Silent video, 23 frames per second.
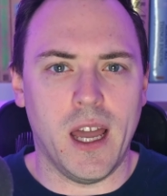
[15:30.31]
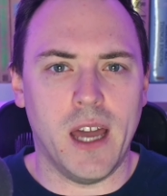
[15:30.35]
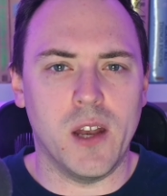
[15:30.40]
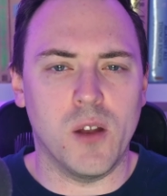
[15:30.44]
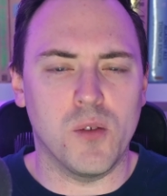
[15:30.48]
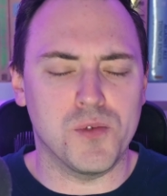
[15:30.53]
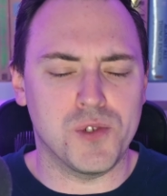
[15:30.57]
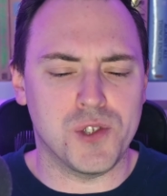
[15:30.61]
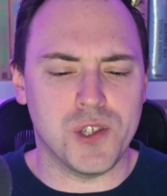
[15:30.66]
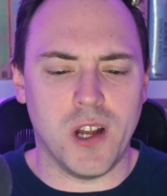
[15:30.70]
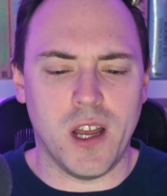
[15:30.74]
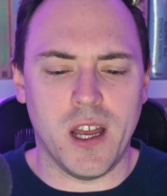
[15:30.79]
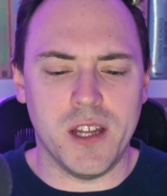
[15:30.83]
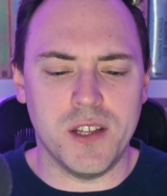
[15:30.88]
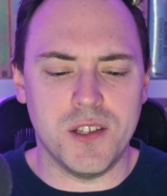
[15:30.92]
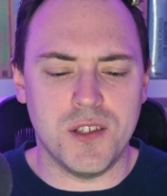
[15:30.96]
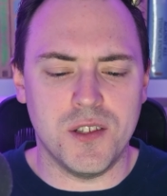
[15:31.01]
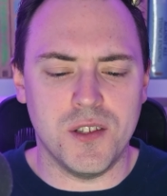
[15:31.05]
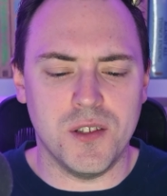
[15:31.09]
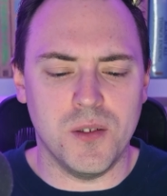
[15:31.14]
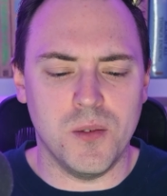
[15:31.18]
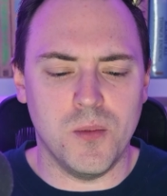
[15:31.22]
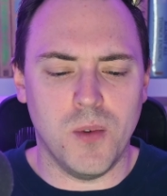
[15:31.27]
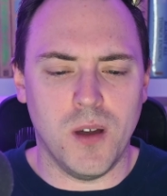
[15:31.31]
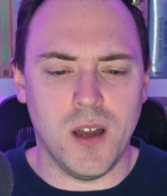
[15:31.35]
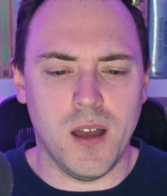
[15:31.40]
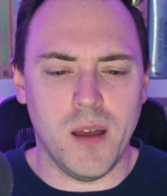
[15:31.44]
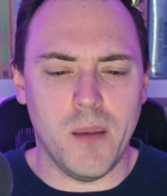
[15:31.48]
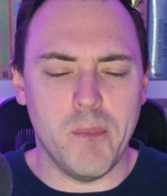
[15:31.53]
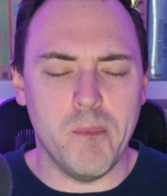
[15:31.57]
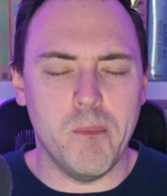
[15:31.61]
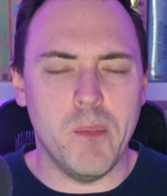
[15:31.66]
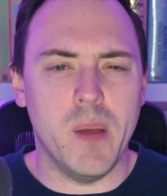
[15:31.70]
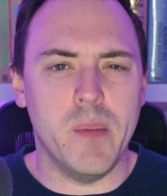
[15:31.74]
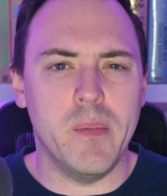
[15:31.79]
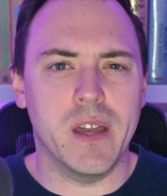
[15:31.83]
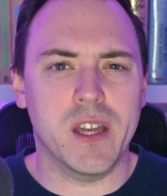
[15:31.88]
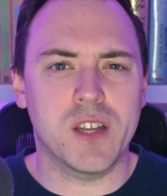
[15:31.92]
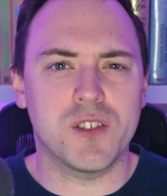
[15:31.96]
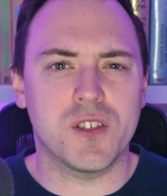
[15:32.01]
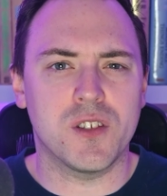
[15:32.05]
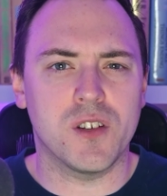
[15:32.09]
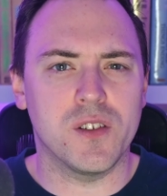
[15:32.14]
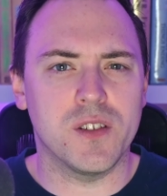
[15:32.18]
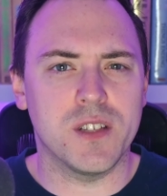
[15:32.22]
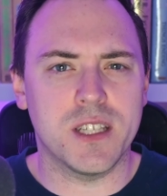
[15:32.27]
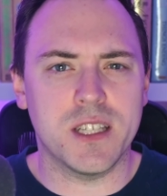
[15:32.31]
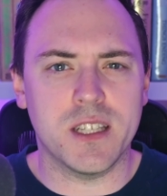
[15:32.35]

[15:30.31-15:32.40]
I don't try to mimic certain